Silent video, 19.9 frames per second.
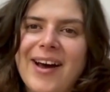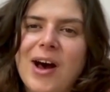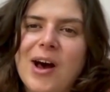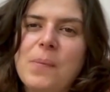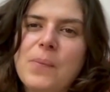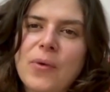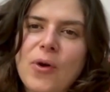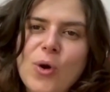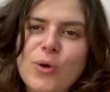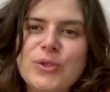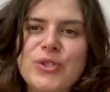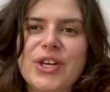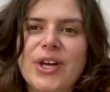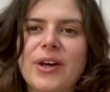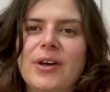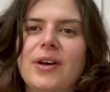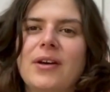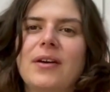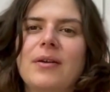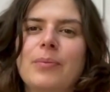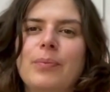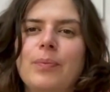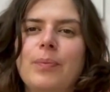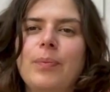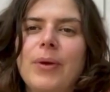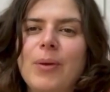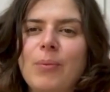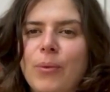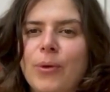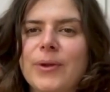approaching
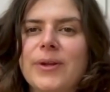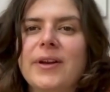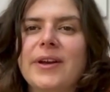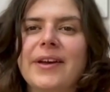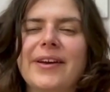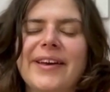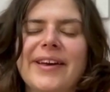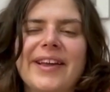BIM modeling